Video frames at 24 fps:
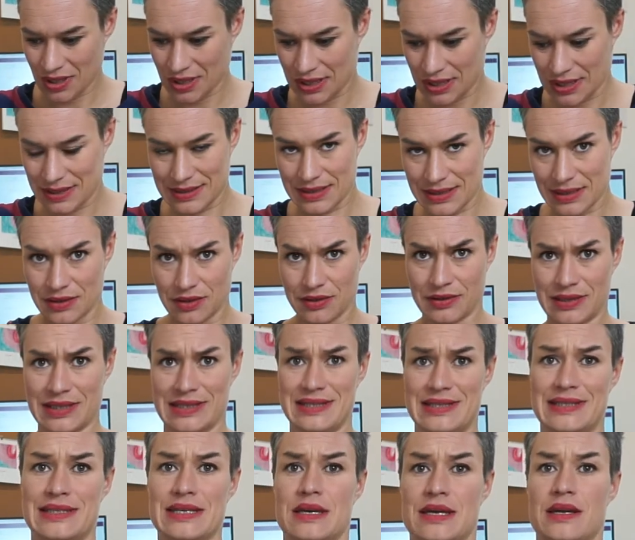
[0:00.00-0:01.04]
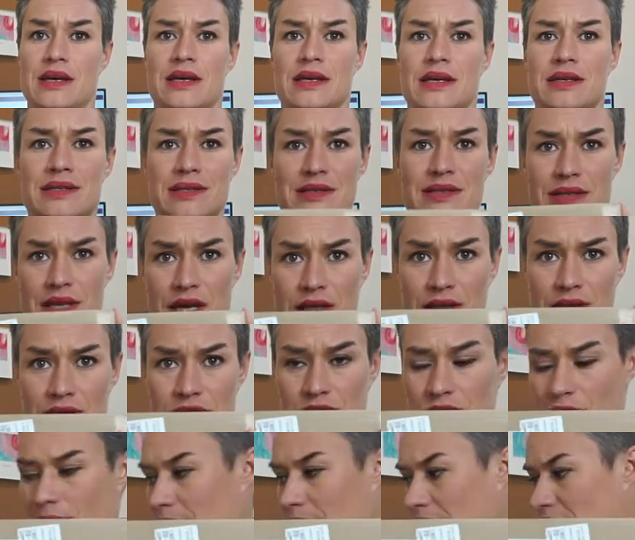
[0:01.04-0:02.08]
It's and you can see, it's not too
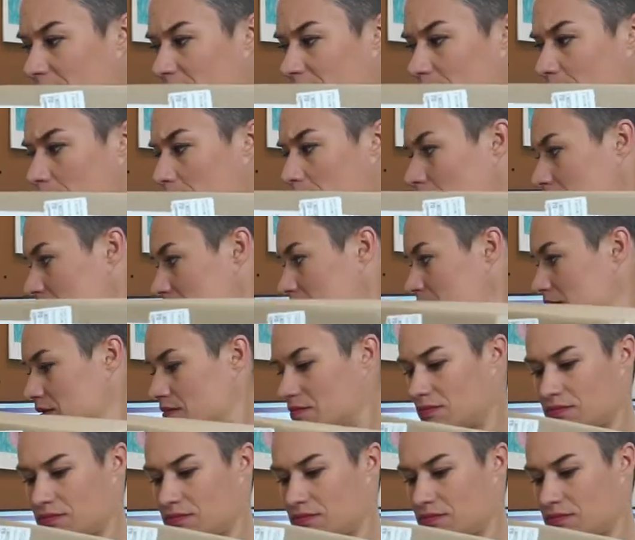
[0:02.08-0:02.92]
big of a box.